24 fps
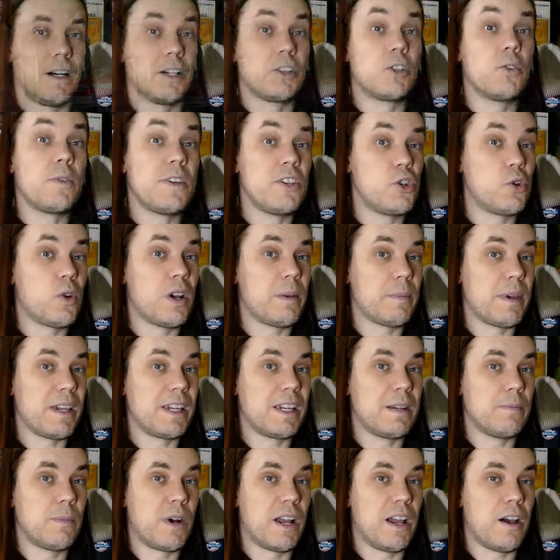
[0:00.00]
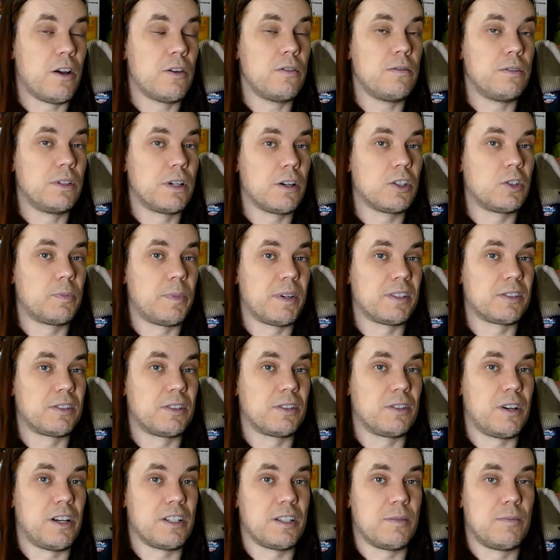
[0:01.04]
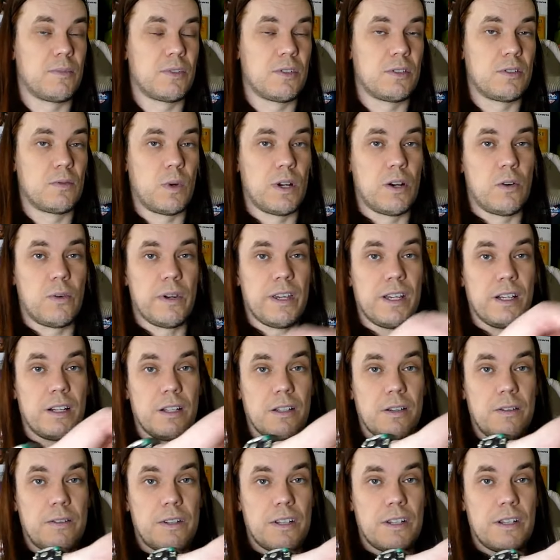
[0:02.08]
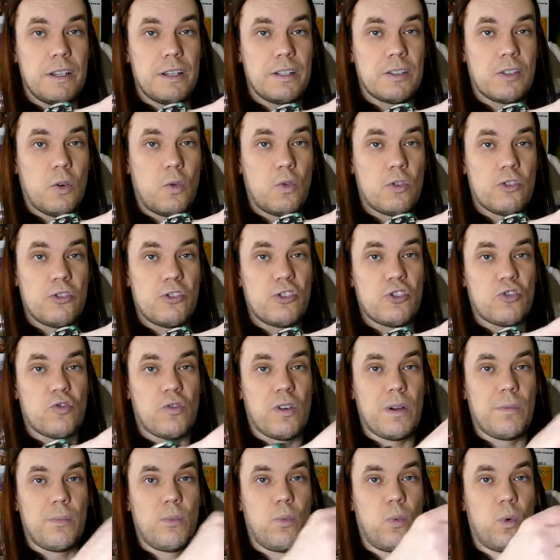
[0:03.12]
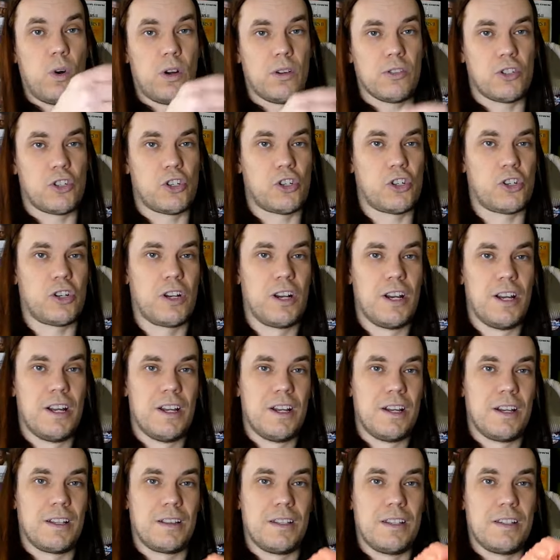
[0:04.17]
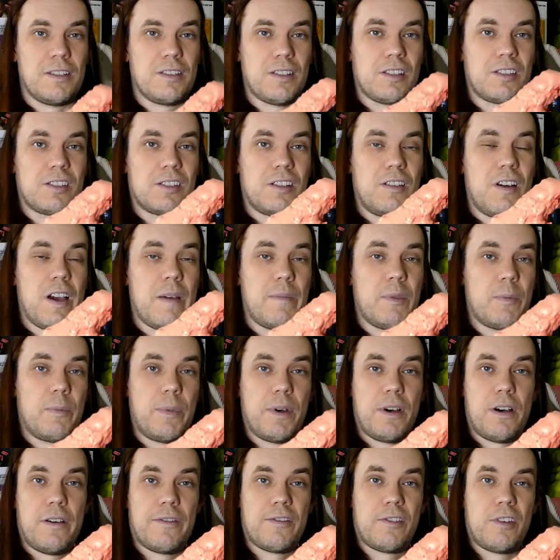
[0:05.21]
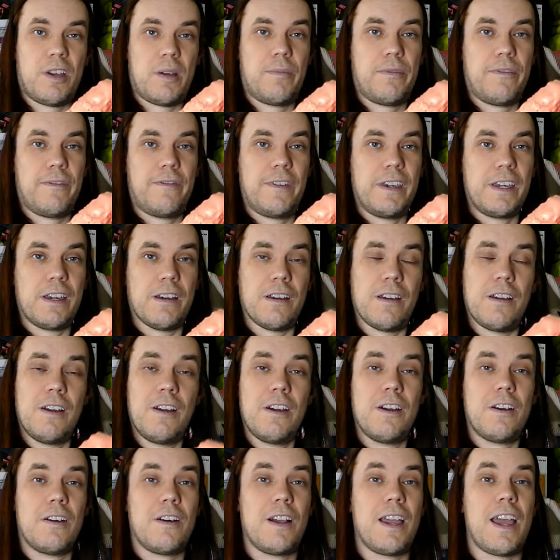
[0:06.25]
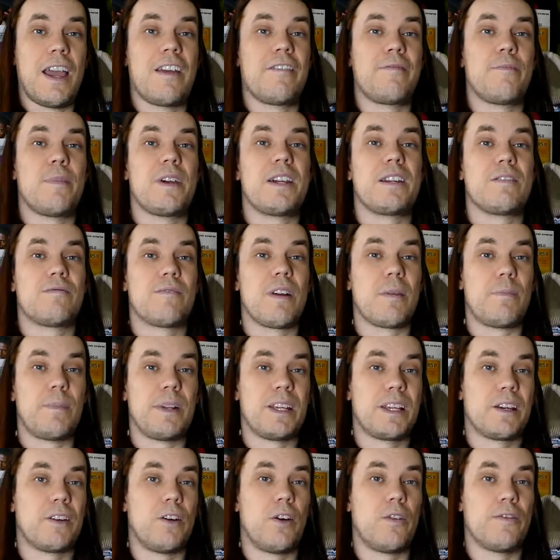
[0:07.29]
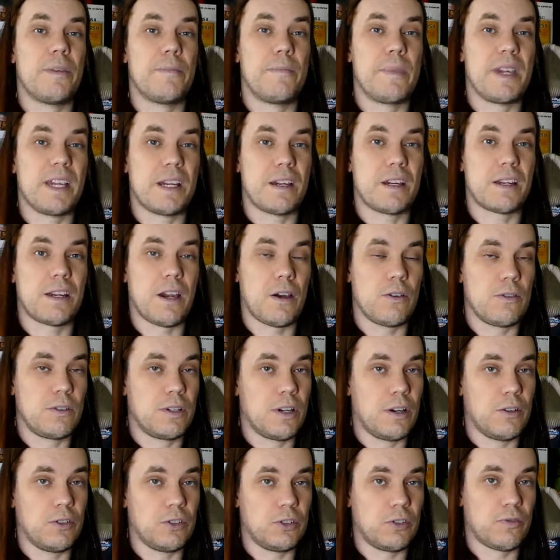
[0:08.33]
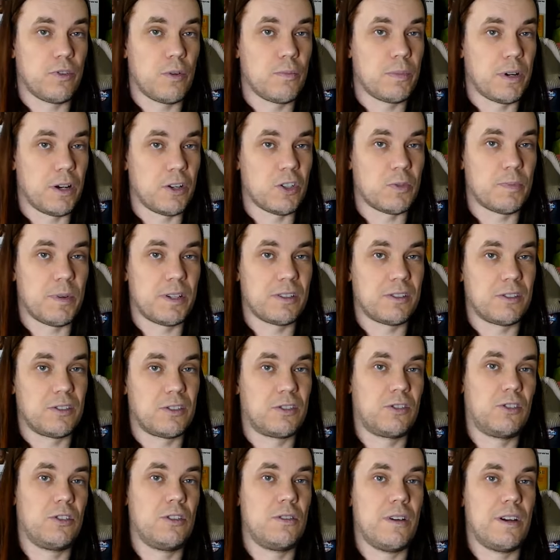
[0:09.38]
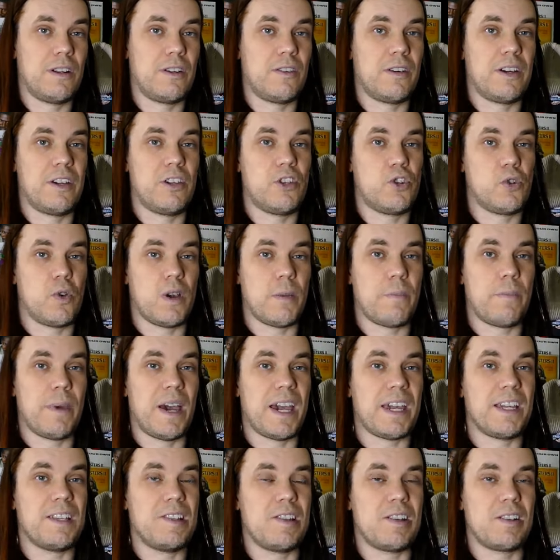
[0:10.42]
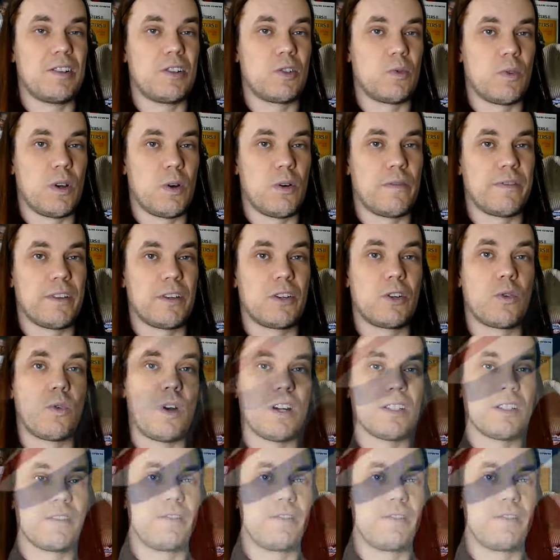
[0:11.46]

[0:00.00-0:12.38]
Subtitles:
do enjoy making my own Ghostbusters items as well, including this caution stripe watch, this slimed bathtub figure. I have made a replica of the mink coat ghost from Ghostbusters 2, and I enjoy painting as well. I've done quite a